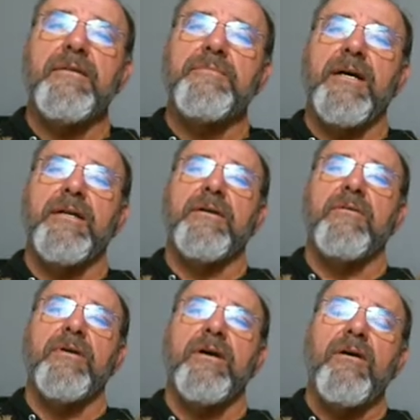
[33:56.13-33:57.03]
But
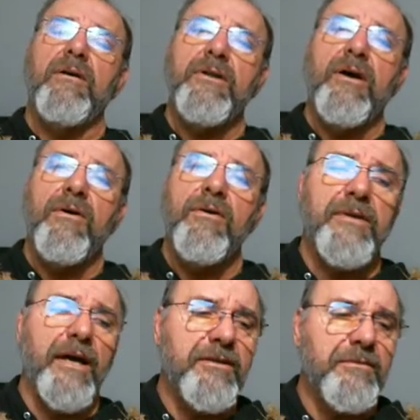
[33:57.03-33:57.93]
we all know
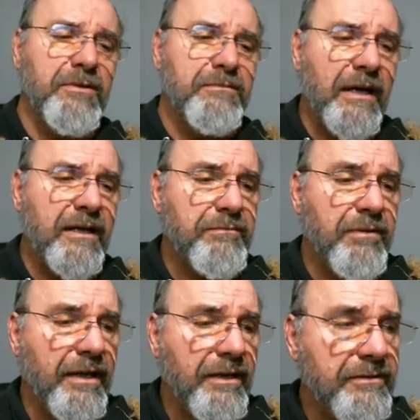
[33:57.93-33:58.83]
that the bubonic
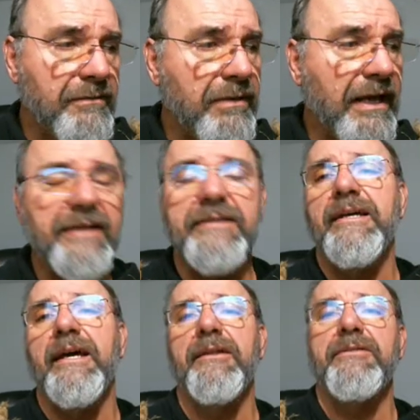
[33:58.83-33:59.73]
plague or the Black
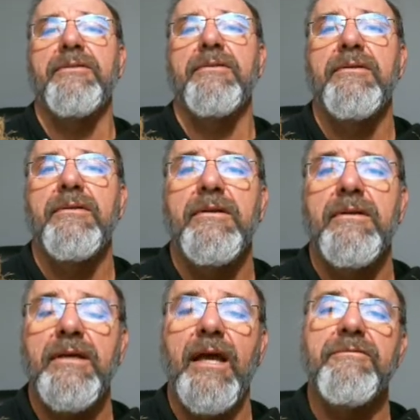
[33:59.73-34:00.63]
Death
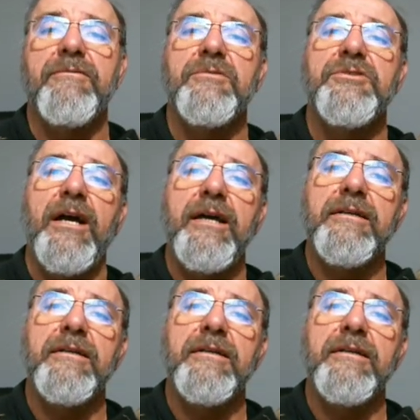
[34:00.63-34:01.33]
came from China.